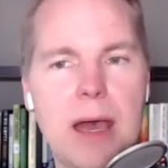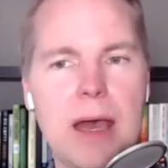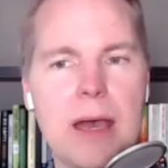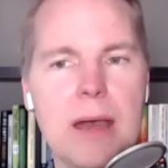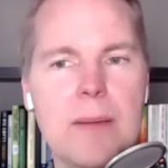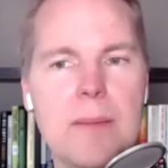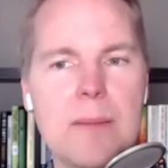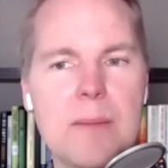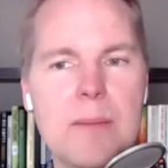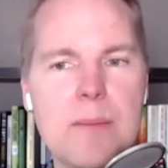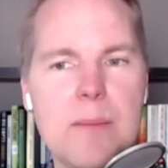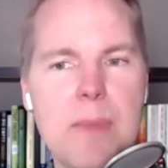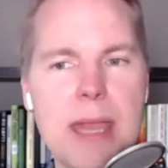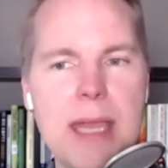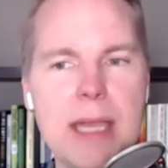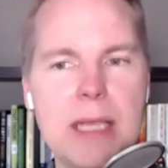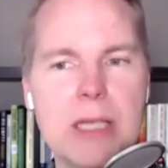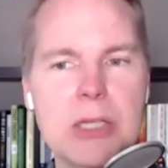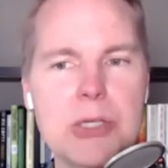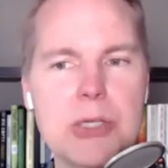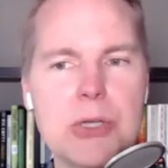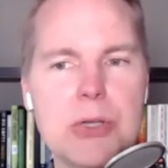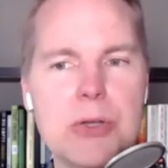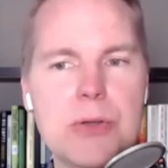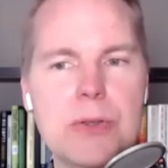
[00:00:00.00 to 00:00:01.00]
make
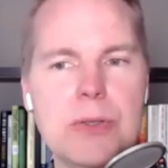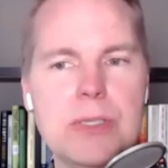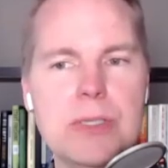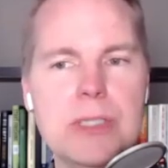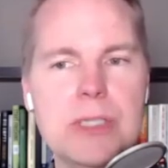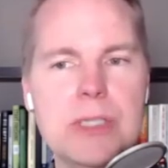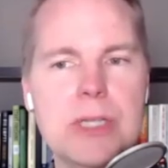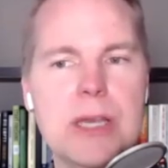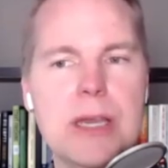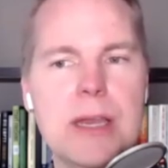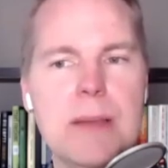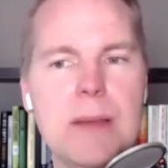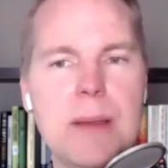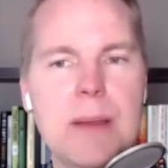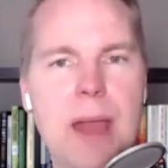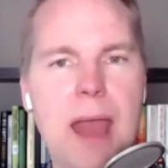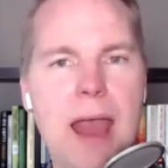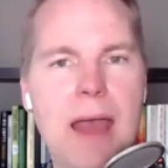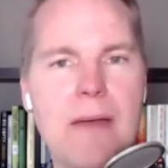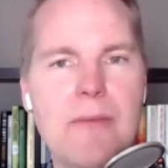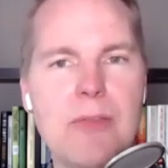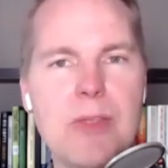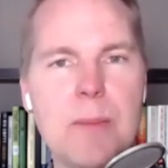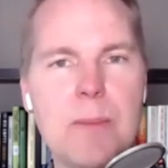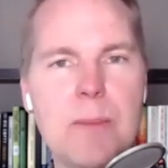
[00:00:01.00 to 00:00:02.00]
sure to
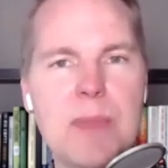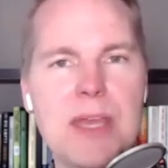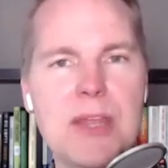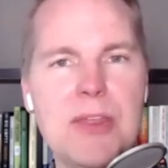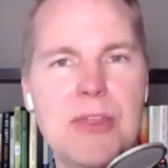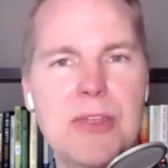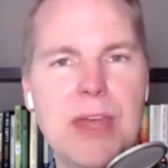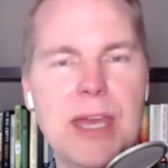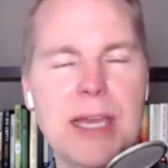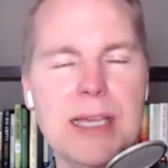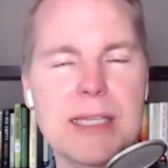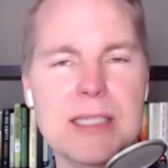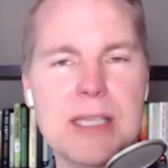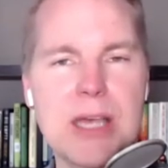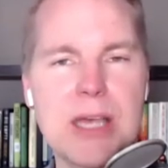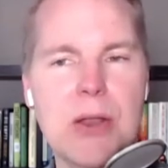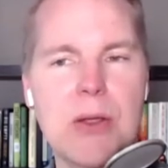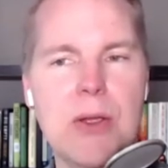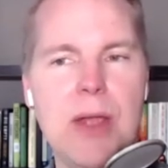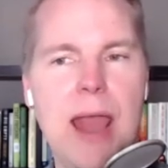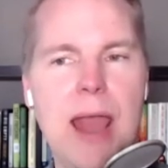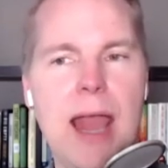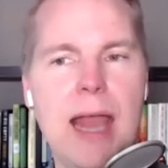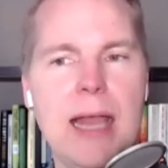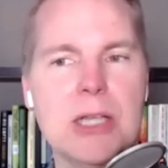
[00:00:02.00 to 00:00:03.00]
have them be things that
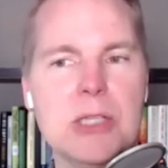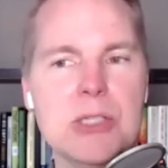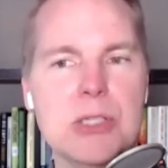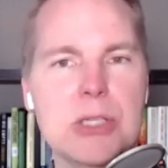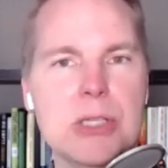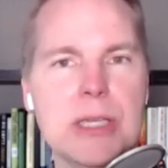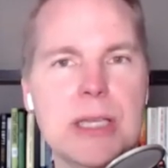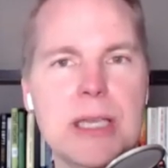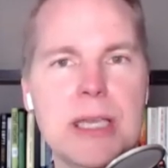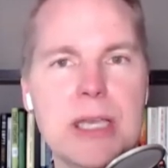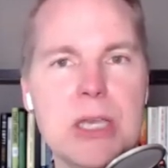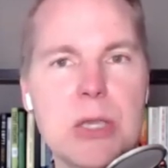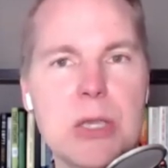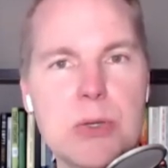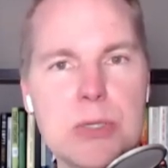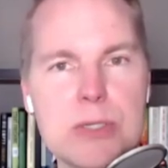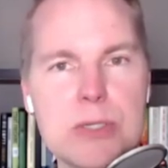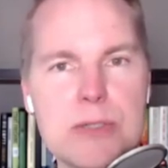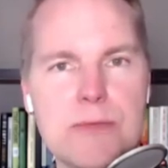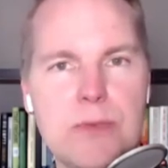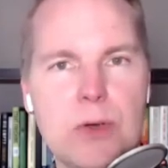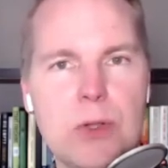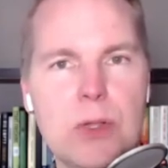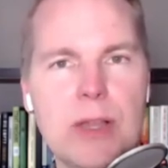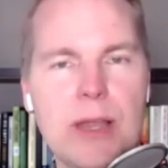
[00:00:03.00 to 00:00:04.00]
are actually
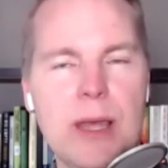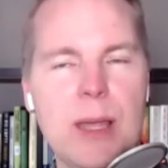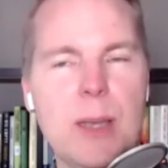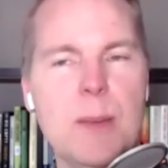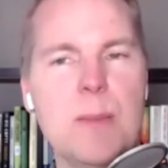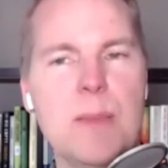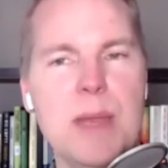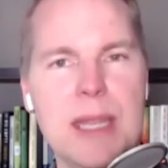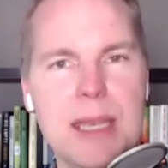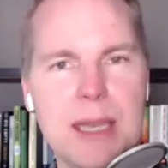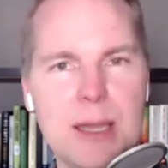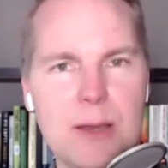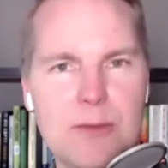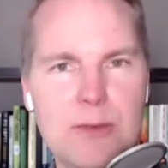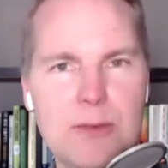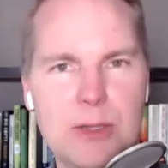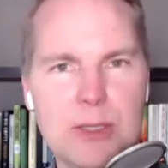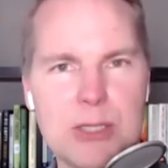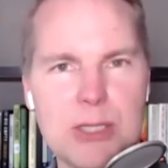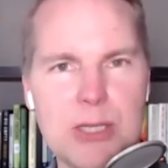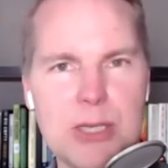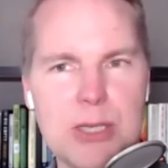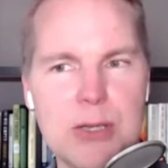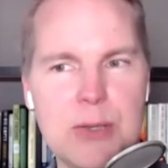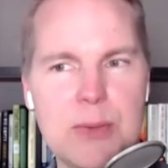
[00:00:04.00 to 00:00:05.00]
useful and meaningful
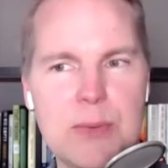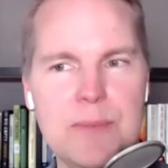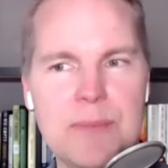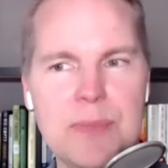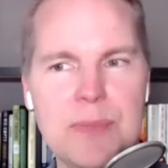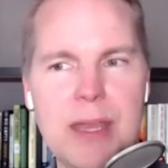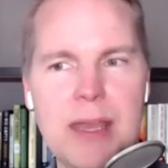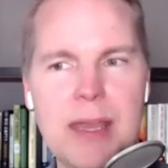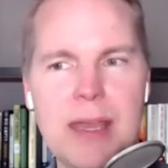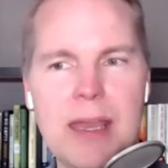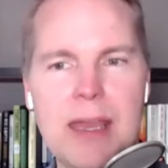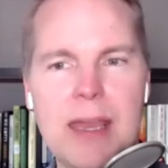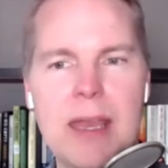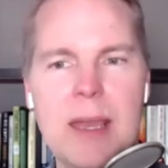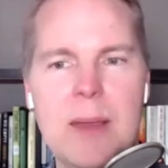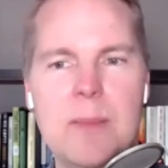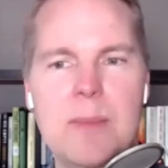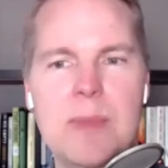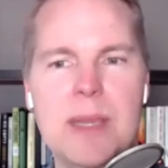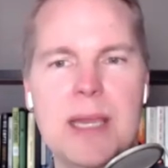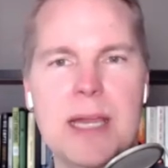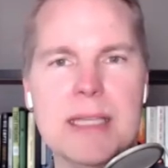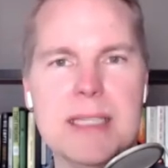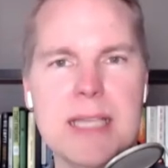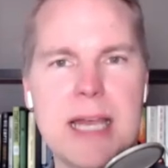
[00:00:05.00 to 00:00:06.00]
to you.
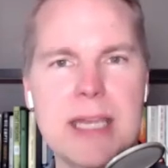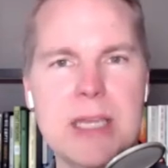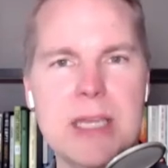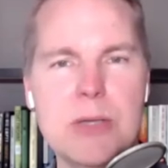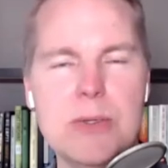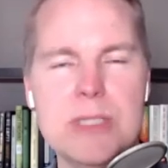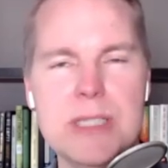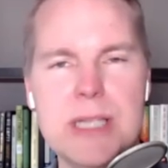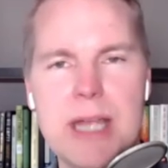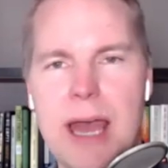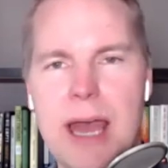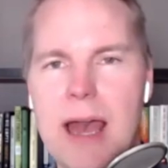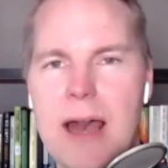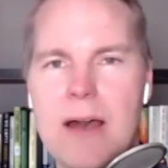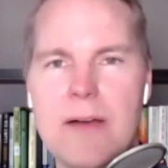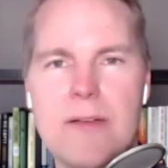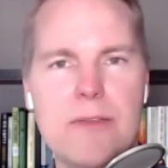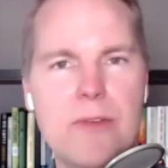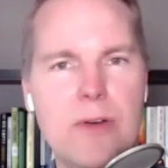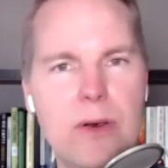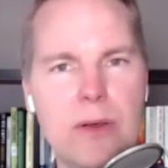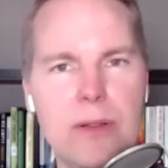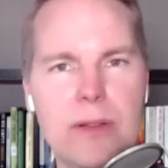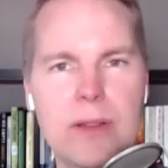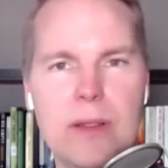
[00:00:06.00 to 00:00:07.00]
Because I used to
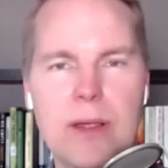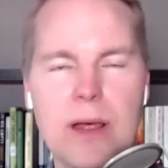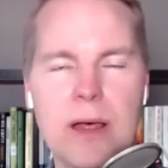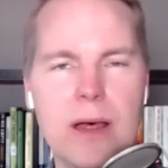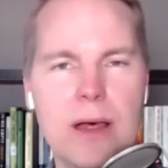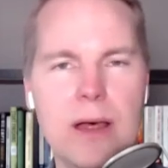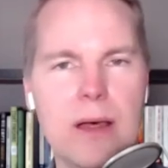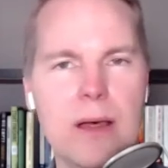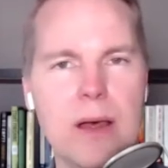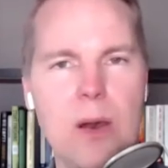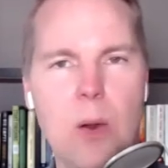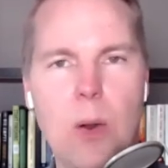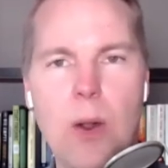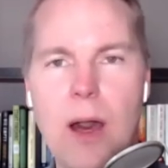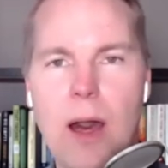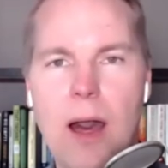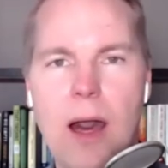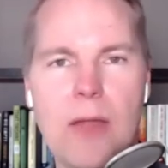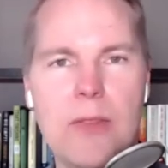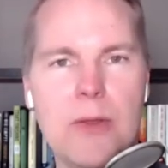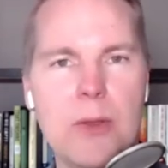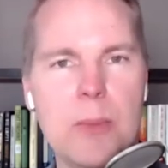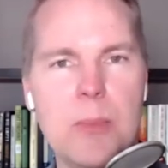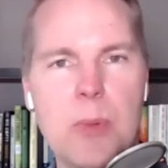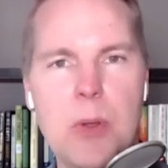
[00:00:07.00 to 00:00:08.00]
have
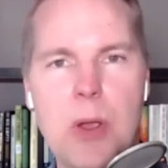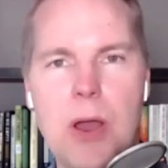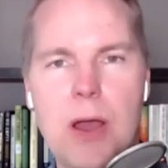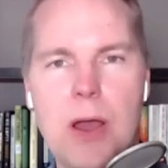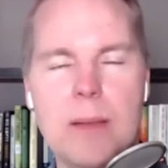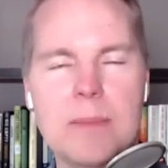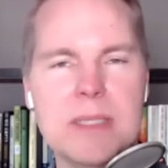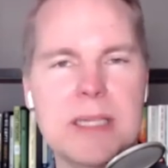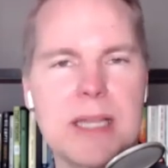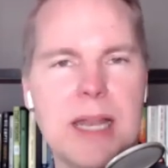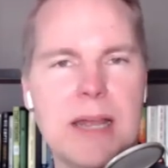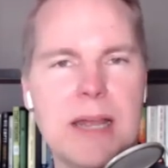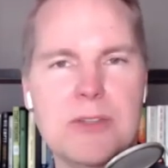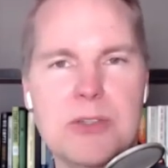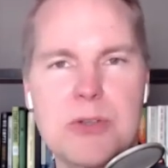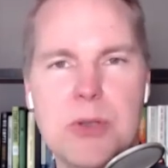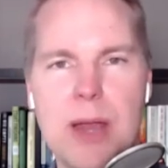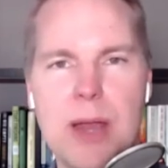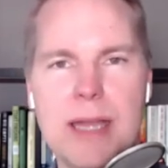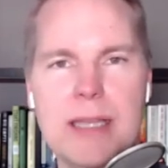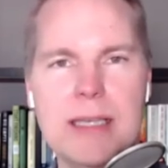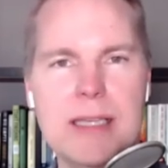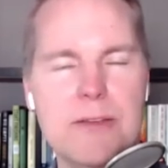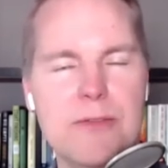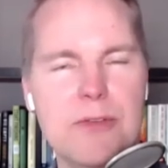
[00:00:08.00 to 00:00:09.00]
other prompts, and I've
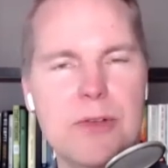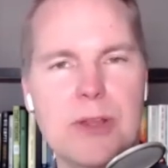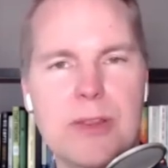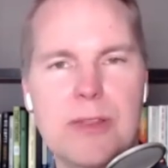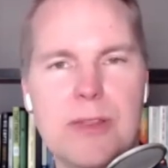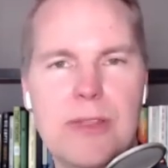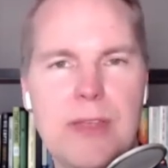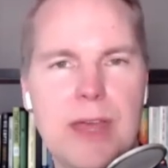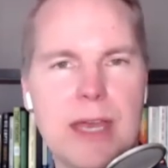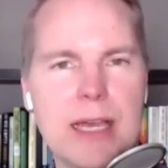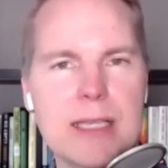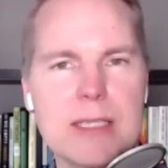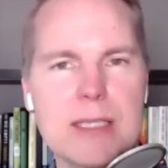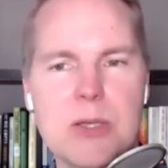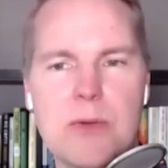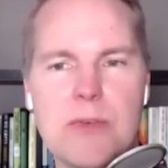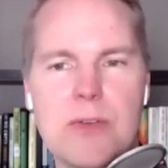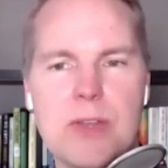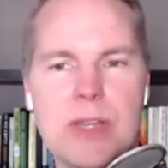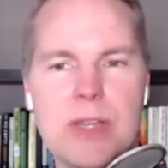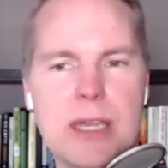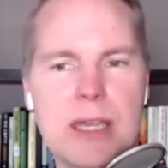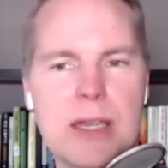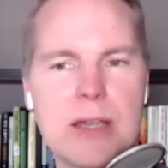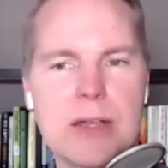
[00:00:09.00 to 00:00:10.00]
tried different things
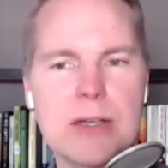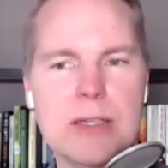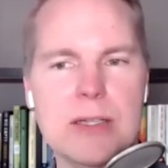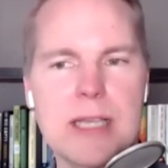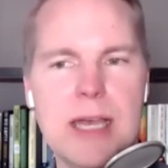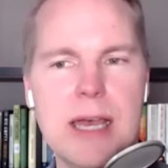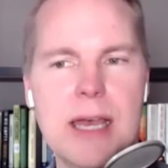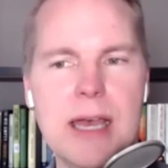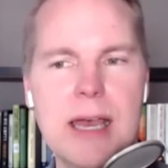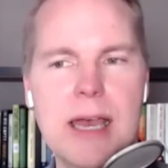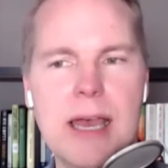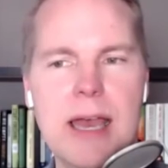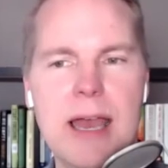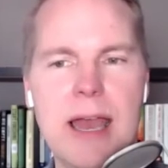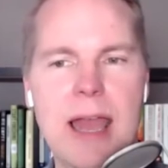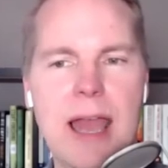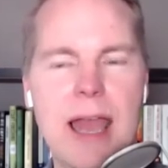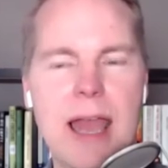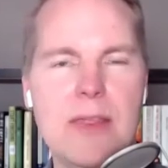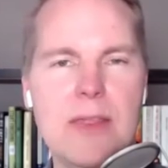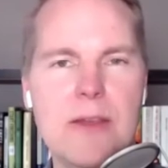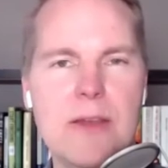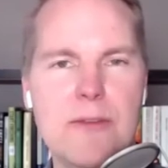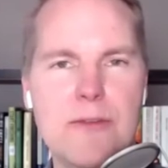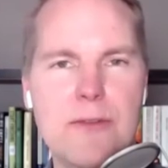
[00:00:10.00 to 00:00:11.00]
over the years,
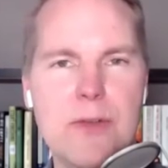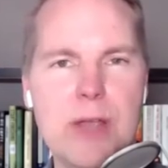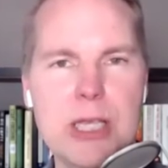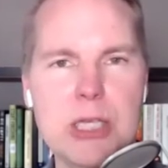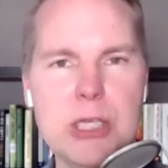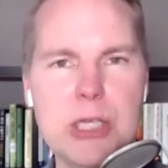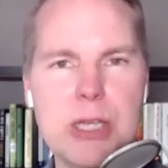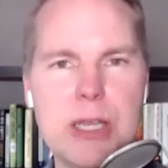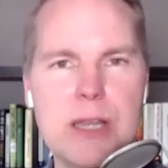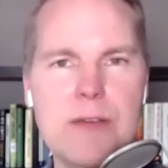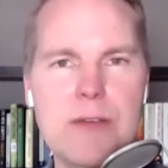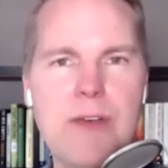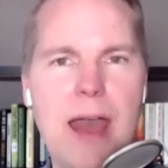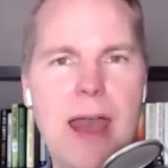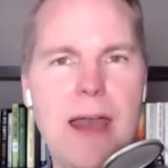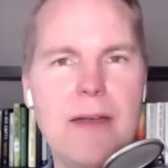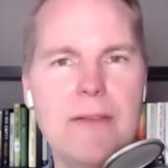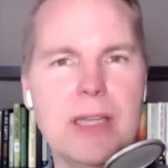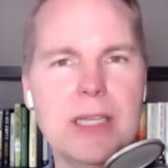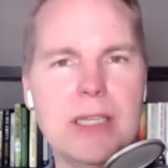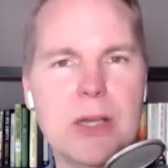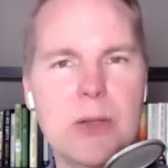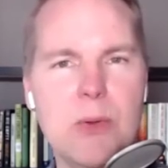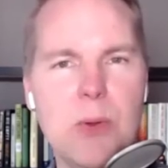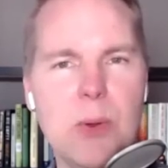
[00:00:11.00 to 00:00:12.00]
and the friction of
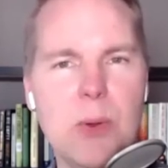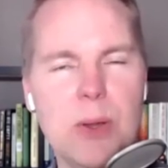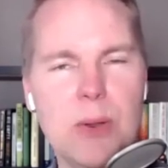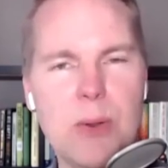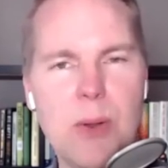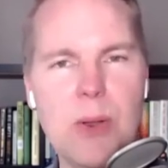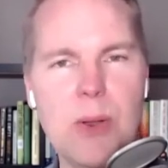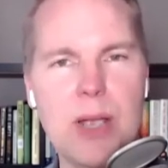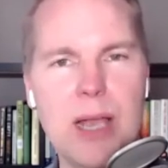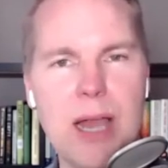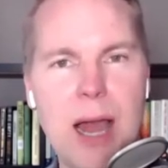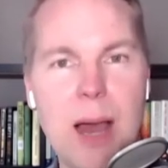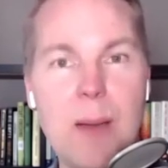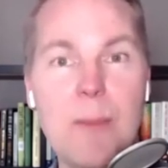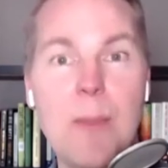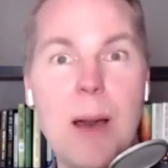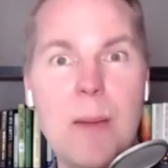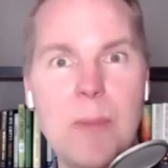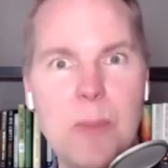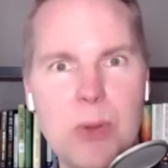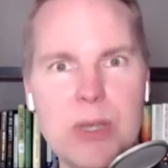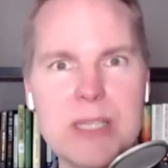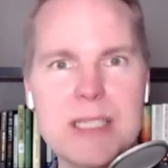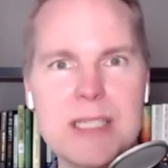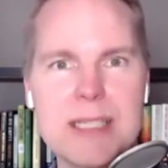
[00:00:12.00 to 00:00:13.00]
having to quote unquote come
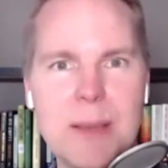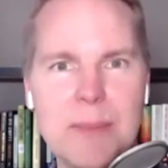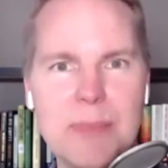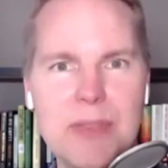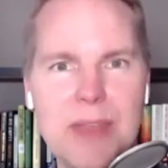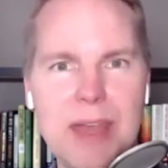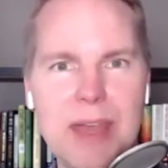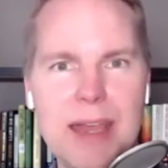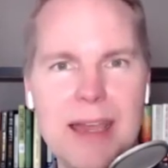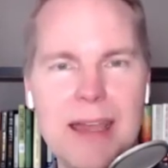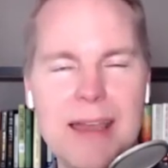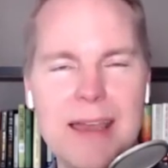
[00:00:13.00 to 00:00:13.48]
up with something